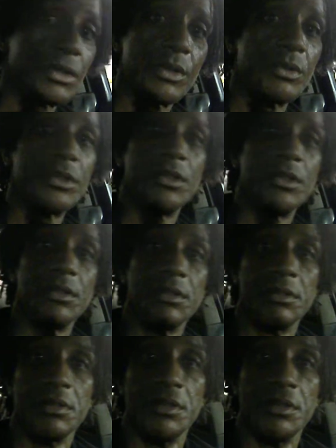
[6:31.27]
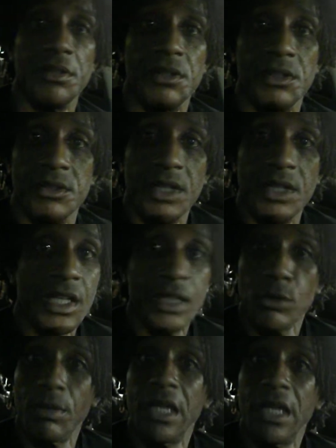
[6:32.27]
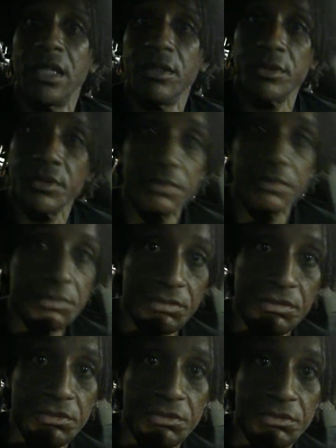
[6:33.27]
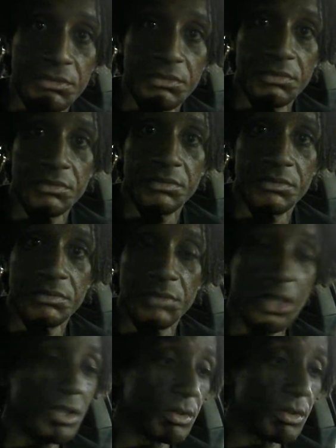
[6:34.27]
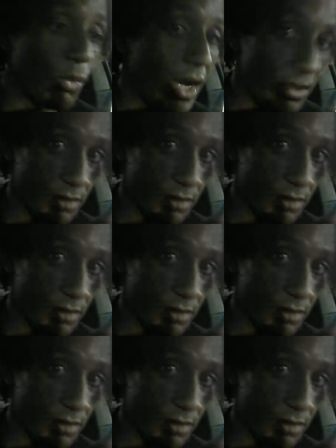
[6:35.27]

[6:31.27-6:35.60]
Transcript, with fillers: on you, you ain't got nobody else. Because whites,